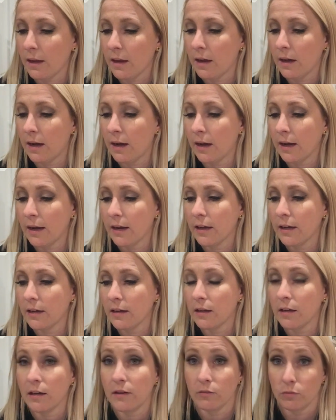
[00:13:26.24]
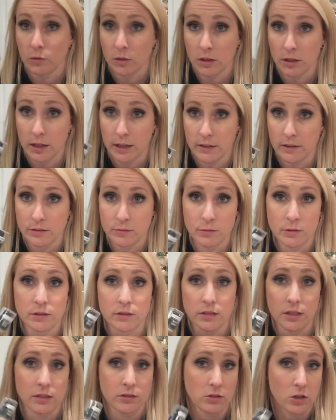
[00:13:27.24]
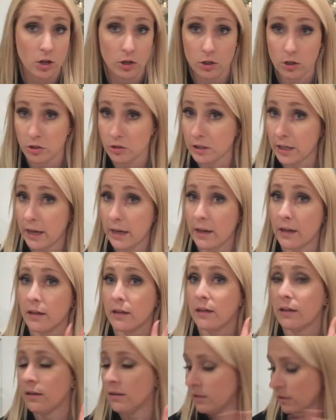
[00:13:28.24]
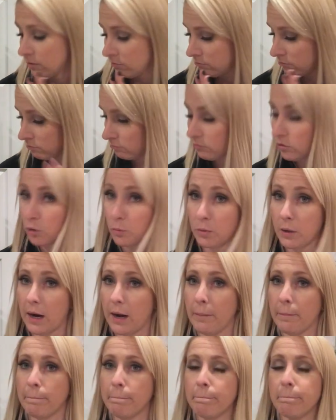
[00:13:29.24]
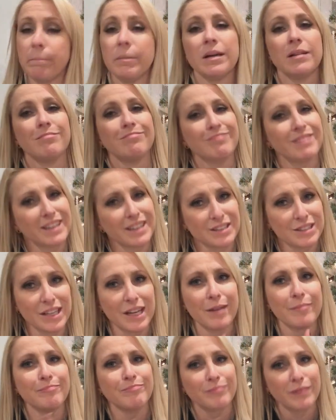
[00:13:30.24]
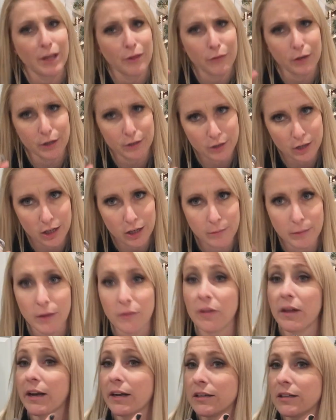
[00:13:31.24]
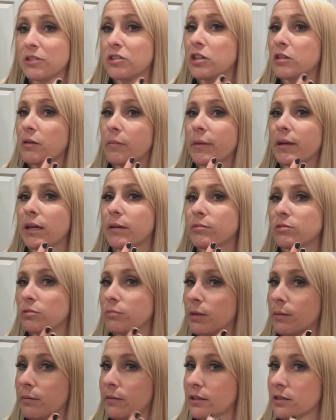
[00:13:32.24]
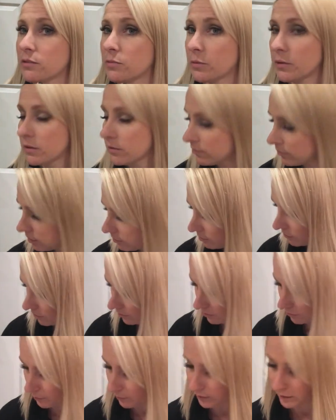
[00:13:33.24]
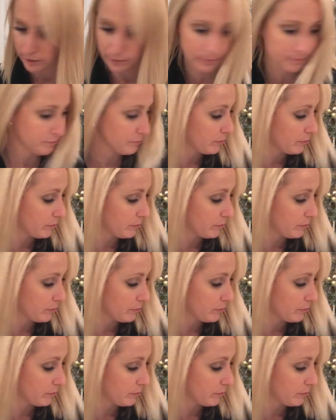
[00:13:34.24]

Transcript: I have really liked this one. It stays on all day. No problem. But like I said, now that I talk about that, I did change my makeup. So maybe that's what made my face break out.